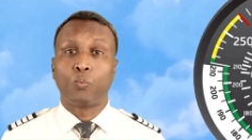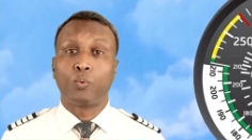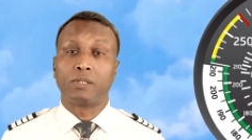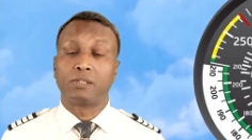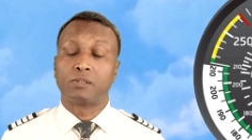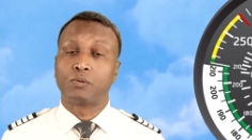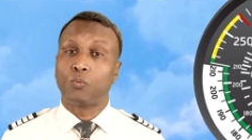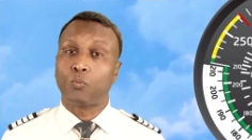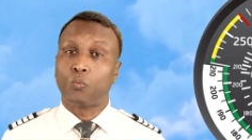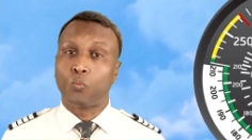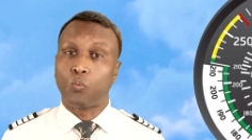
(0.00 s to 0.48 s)

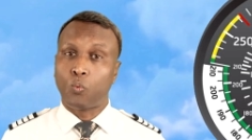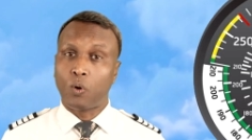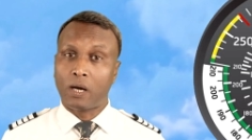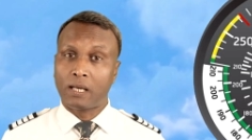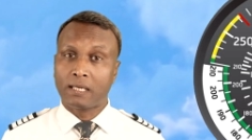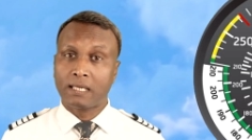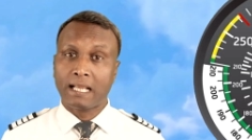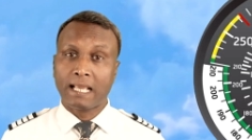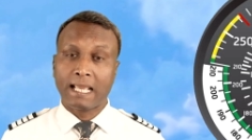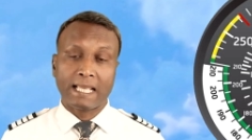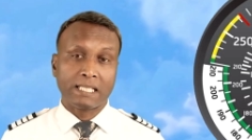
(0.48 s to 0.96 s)
with
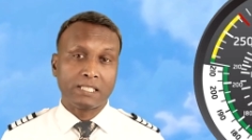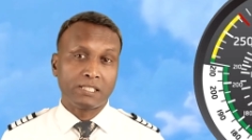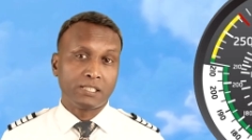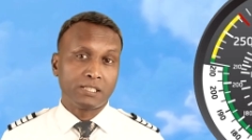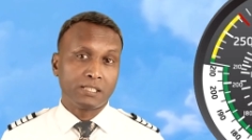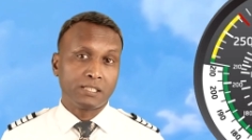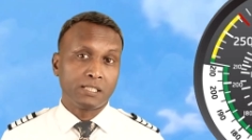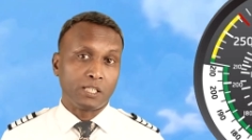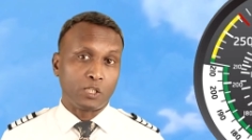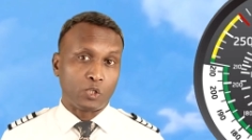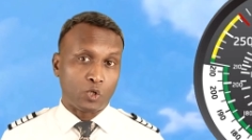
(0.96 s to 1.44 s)
one
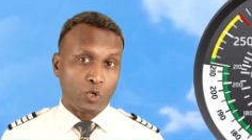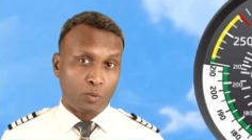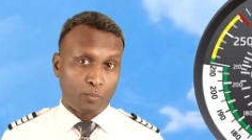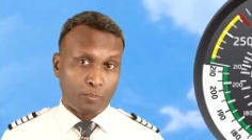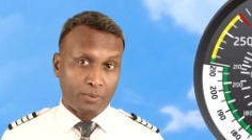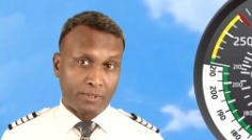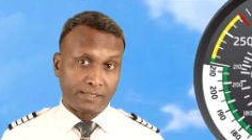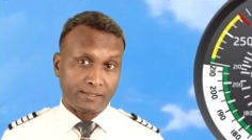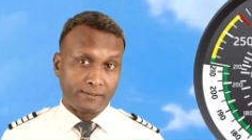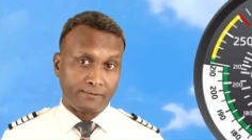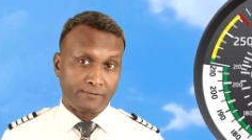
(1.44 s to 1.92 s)
engine
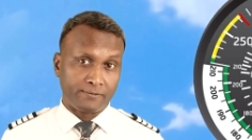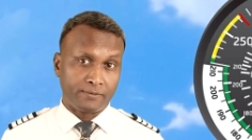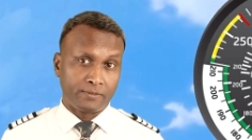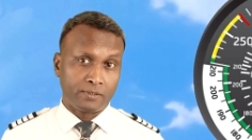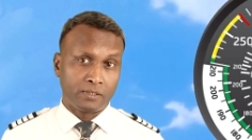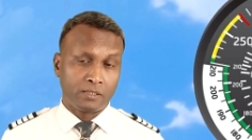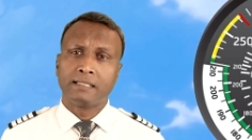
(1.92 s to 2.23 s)
inoperative.